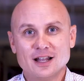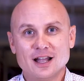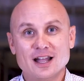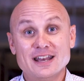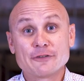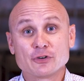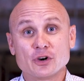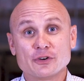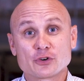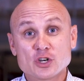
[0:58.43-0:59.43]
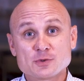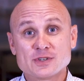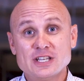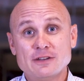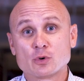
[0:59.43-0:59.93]
Uh, now, for
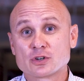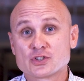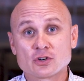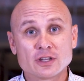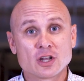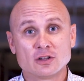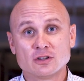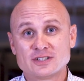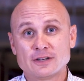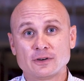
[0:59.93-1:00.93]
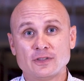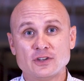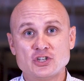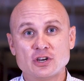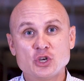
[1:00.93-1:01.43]
Christmas Eve, we're certainly going to look different
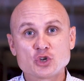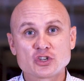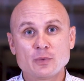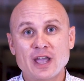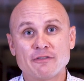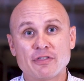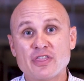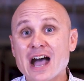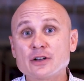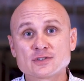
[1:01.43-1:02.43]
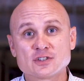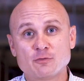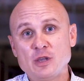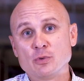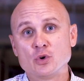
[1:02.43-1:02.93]
this year. Usually, we have thousands of
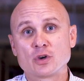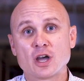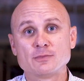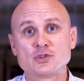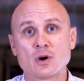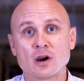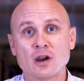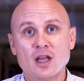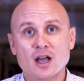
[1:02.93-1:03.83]
people who come to our,